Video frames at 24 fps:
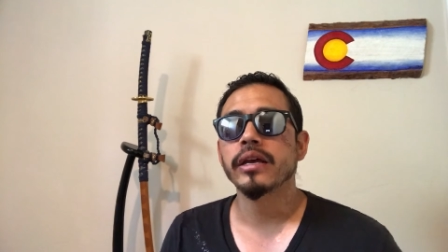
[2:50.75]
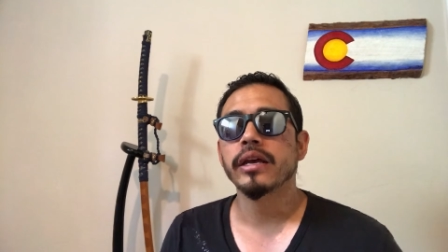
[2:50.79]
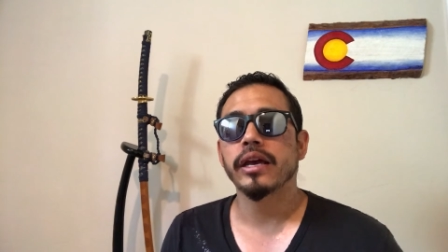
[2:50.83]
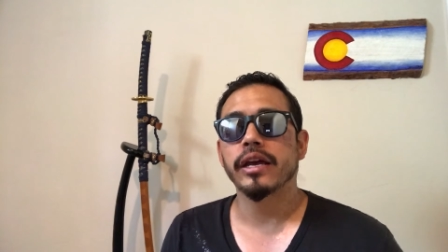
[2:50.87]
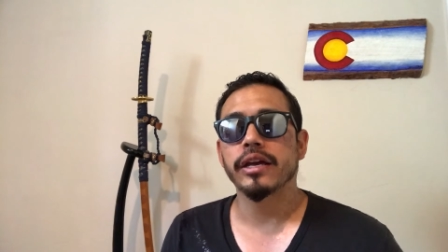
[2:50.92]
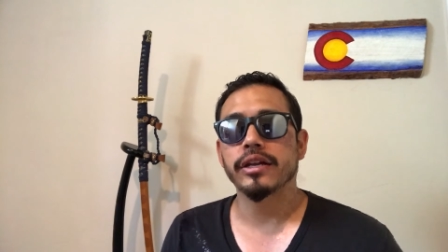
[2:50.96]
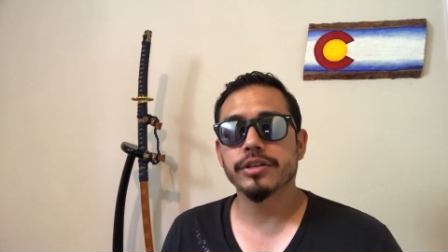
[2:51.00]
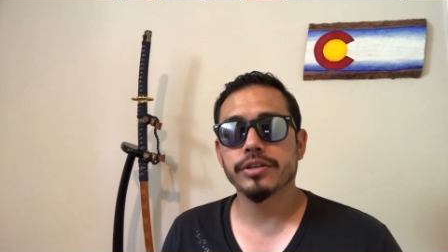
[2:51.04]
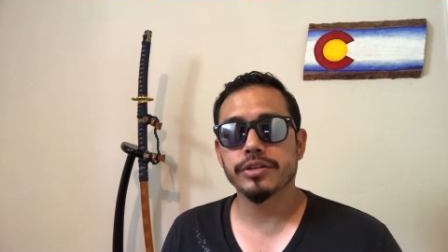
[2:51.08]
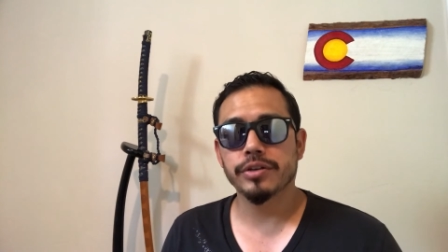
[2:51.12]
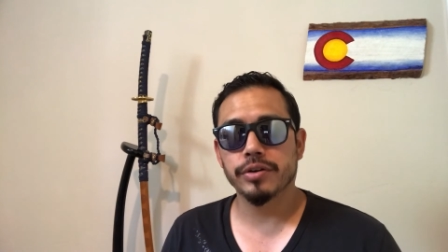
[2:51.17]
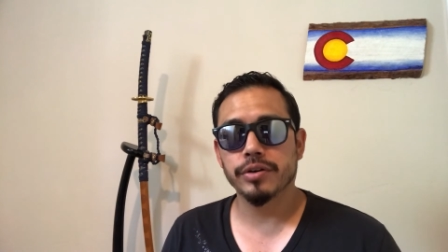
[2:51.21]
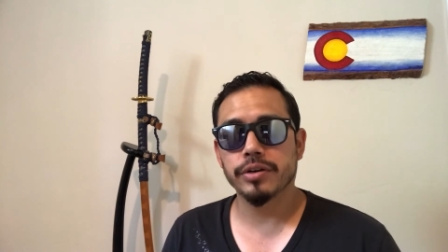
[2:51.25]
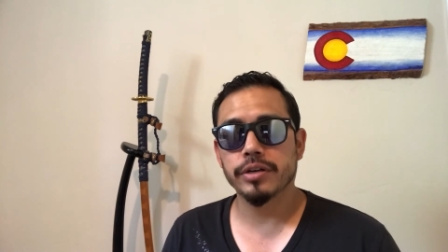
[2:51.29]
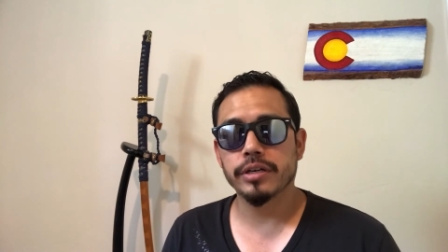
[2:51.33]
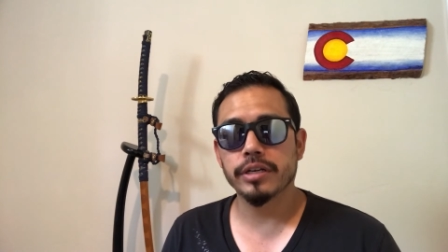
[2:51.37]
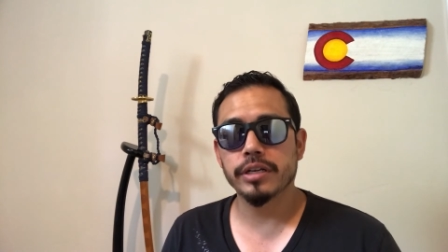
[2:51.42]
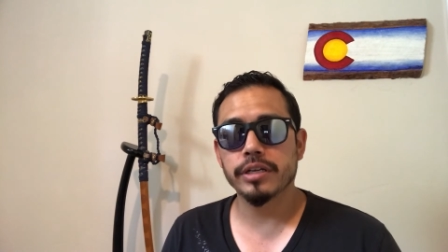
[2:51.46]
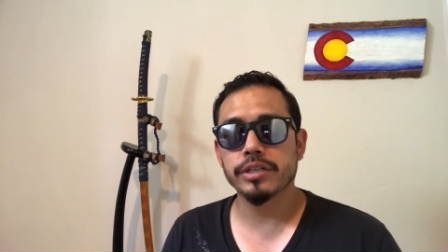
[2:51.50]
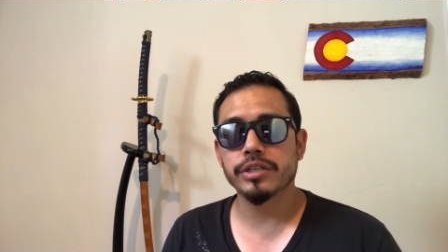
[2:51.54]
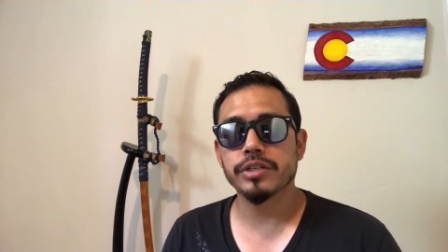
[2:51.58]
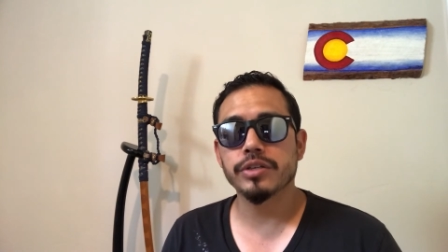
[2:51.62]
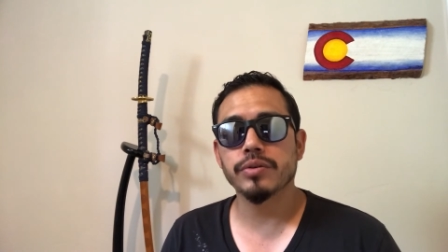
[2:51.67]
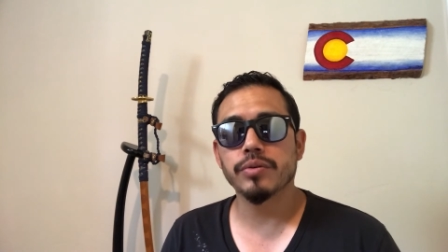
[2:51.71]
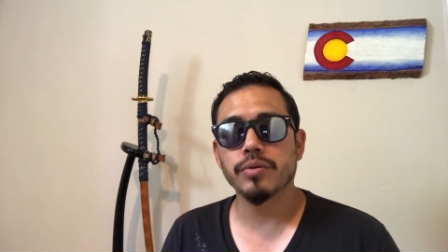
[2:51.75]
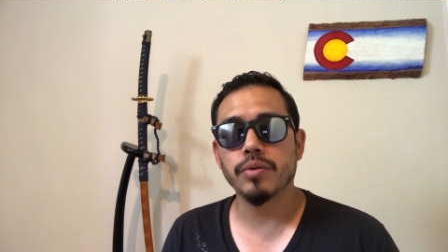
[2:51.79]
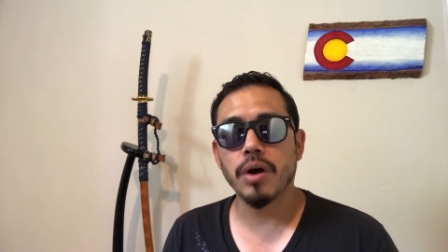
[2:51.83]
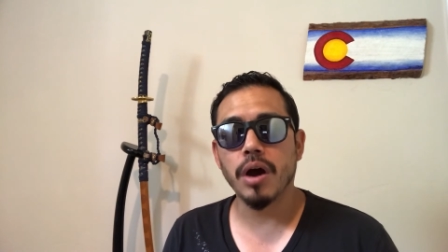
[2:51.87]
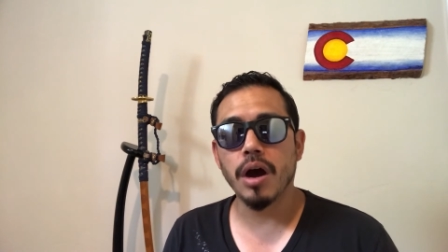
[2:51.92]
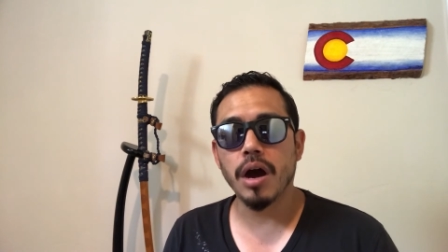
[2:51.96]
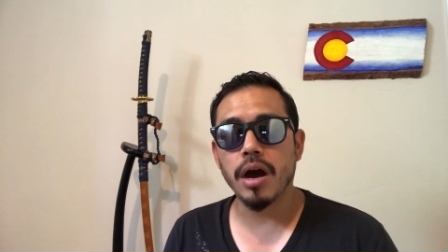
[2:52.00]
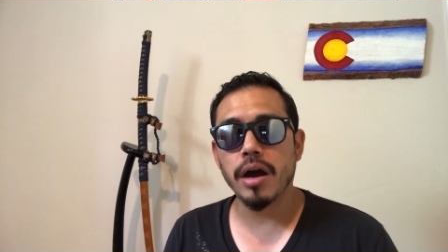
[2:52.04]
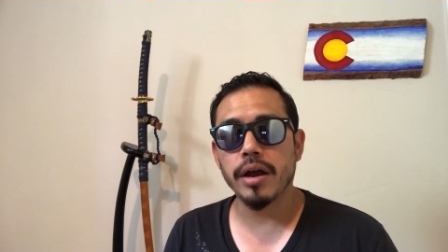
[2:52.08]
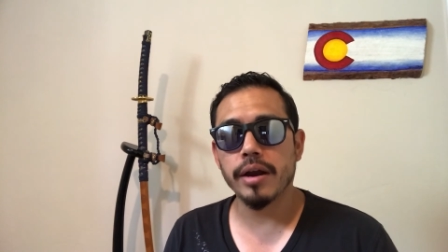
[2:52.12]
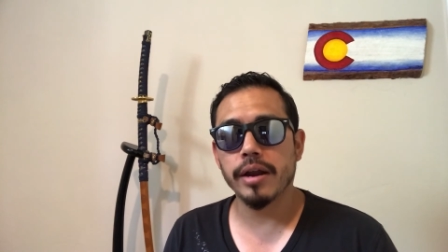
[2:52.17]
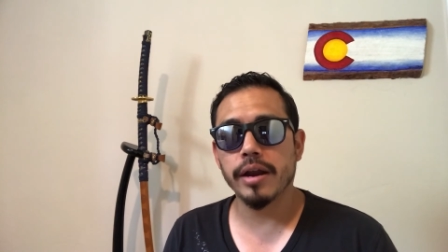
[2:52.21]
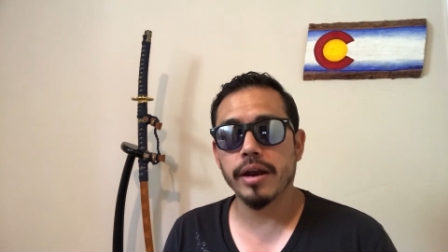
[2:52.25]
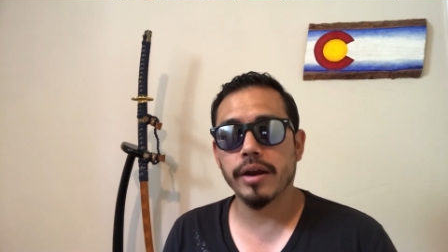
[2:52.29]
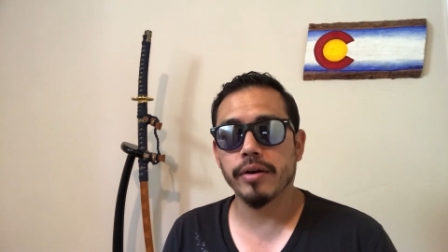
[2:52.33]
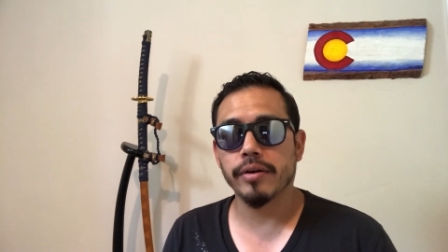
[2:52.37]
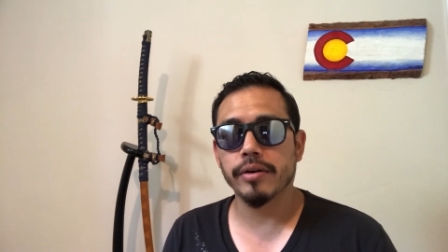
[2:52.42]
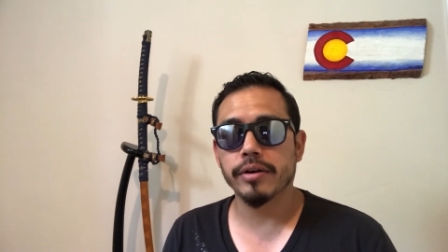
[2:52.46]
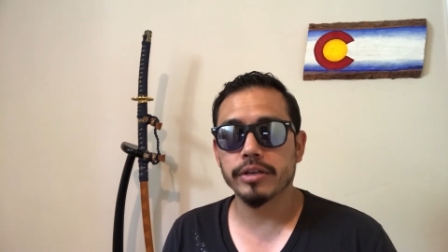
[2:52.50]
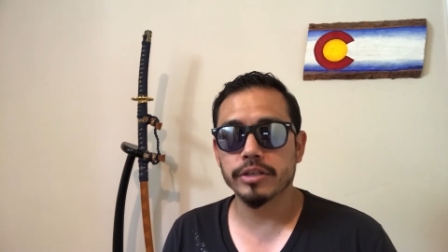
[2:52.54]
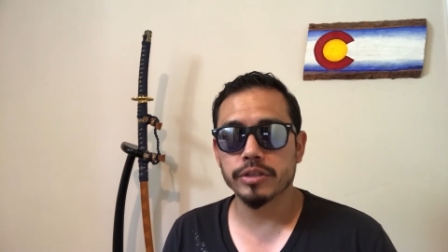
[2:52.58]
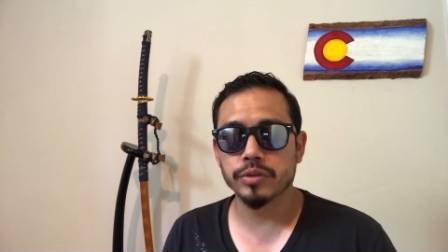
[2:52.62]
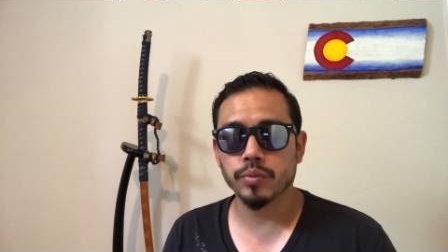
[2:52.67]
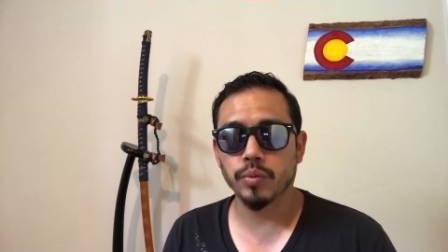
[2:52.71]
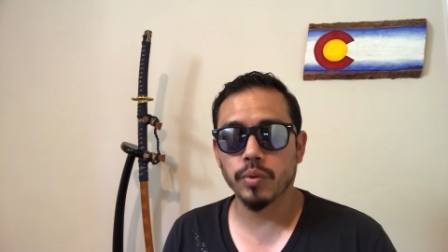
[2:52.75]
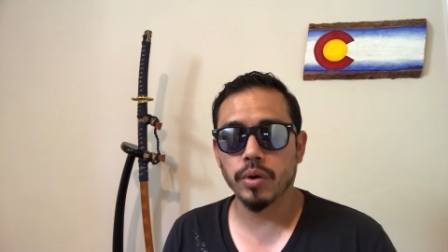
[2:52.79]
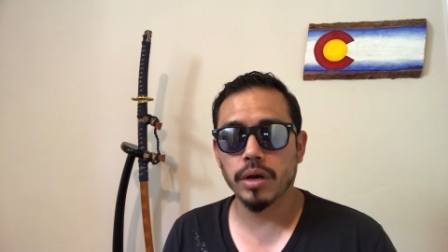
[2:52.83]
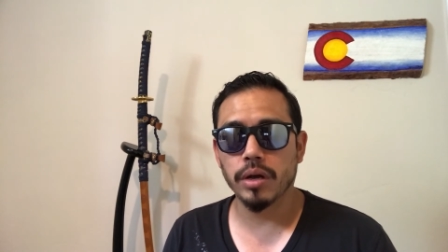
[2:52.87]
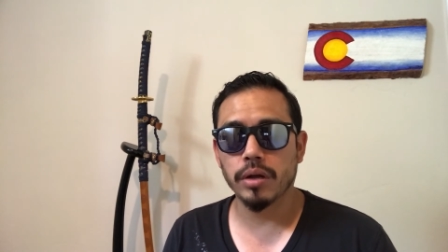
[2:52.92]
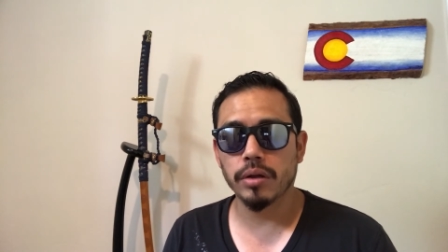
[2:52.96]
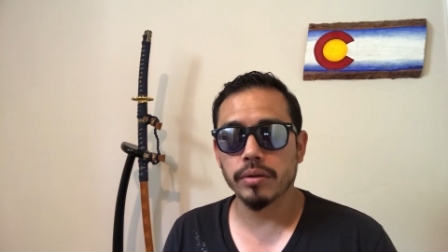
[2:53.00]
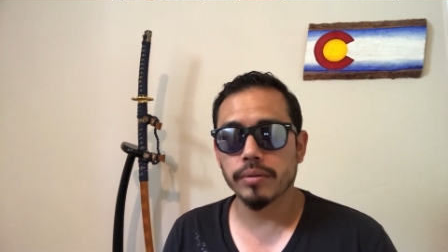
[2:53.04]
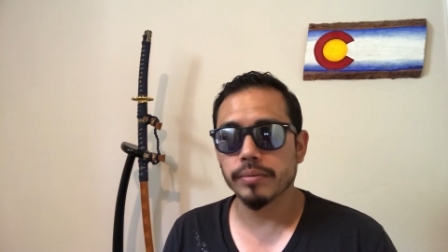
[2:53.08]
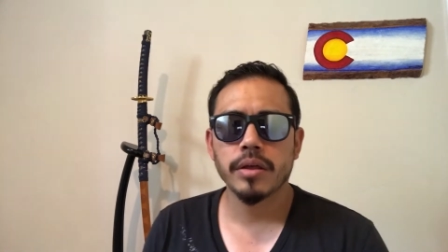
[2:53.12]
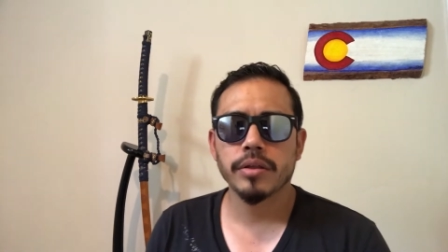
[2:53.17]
and turn it into hot air as well.